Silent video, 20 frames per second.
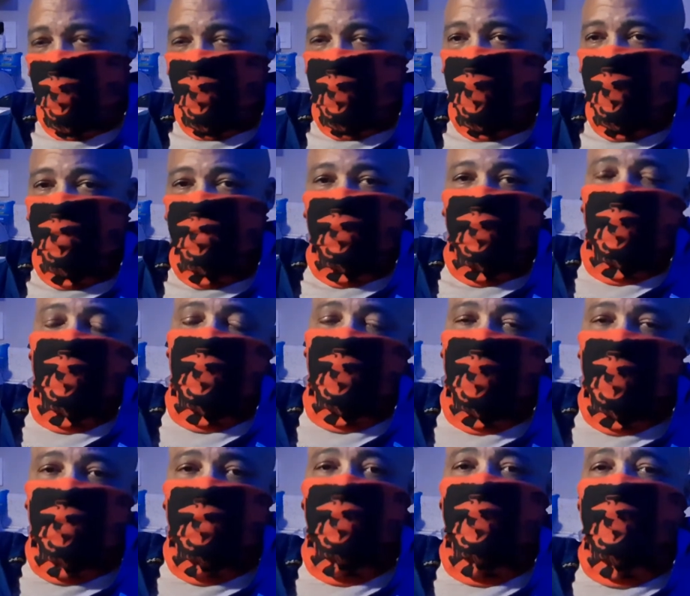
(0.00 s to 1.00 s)

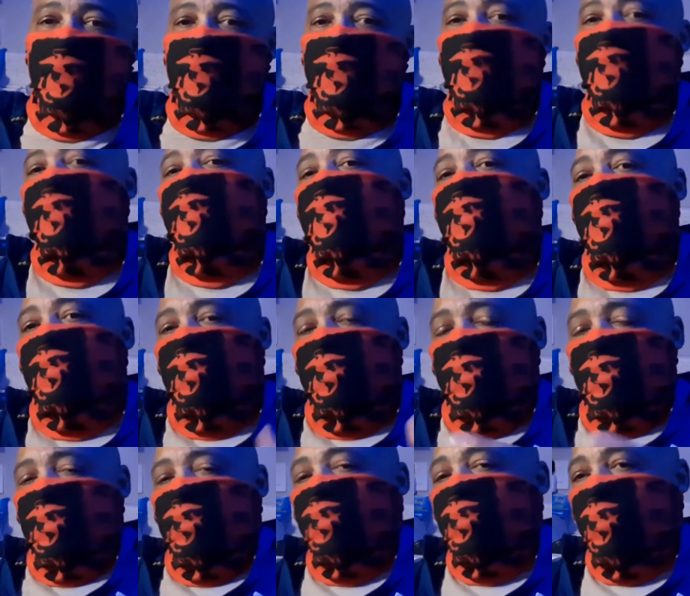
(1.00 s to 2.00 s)
governing
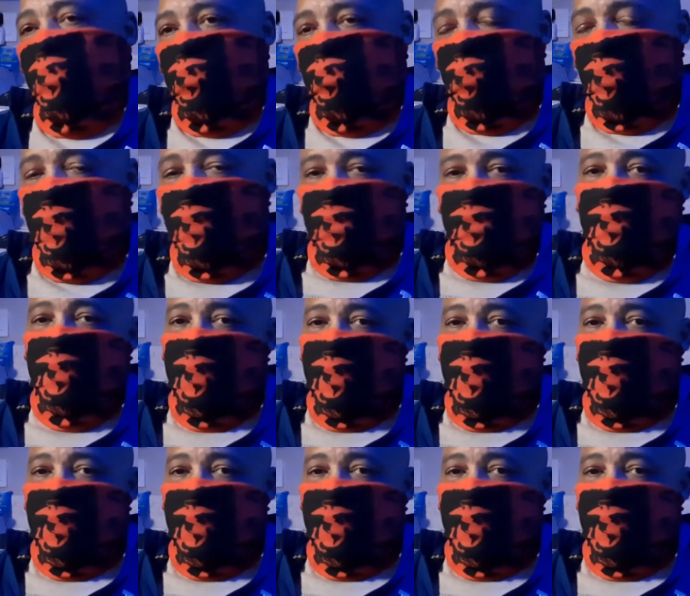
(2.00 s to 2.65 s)
those trials